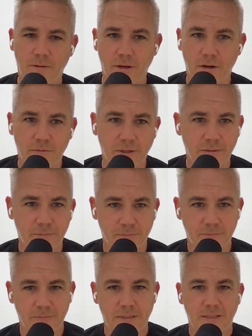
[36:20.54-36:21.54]
COVID.
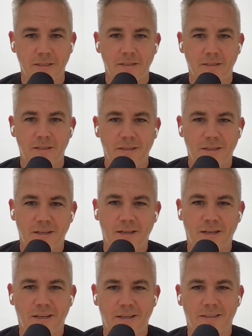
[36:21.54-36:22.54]

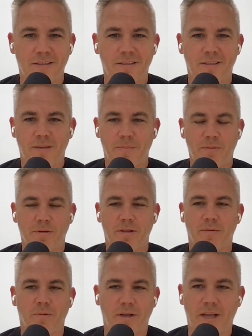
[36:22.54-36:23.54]
We're
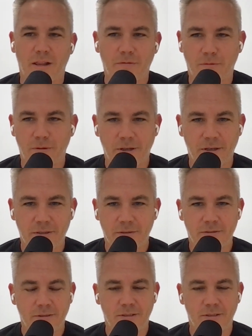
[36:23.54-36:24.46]
in California,